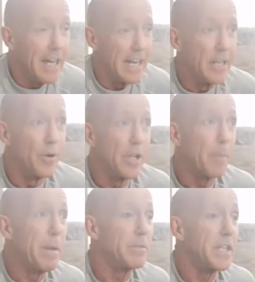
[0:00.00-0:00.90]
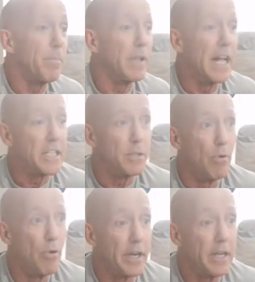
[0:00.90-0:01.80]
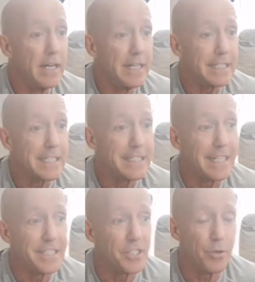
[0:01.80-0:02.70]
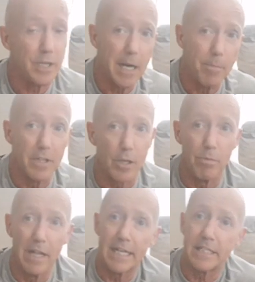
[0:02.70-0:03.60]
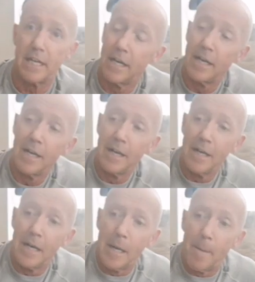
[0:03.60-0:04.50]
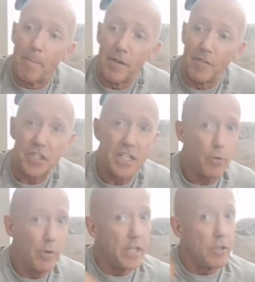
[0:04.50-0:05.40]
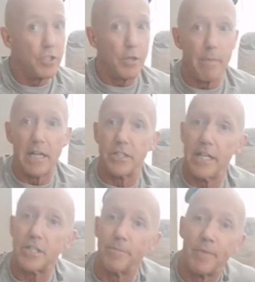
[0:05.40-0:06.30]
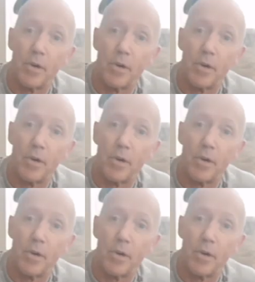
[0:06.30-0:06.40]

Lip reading: And I know a lot of people say planks are boring. It's because they just do a couple little planks. But if you stick with it, use your imagination.